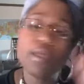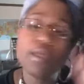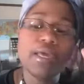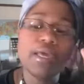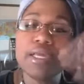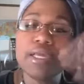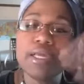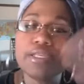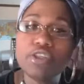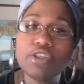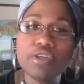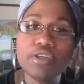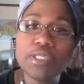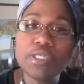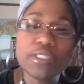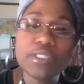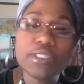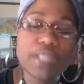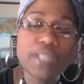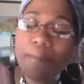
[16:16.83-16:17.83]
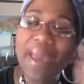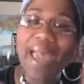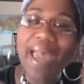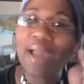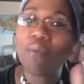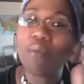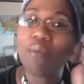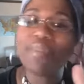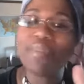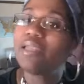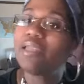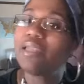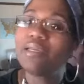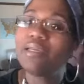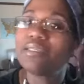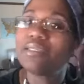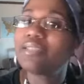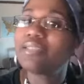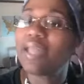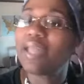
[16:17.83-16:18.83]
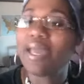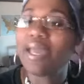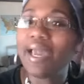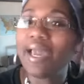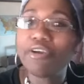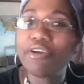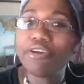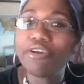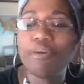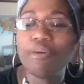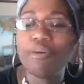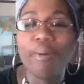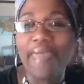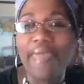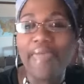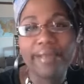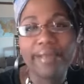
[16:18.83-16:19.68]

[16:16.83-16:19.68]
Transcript: you unpack what that looks like. How are you doing that?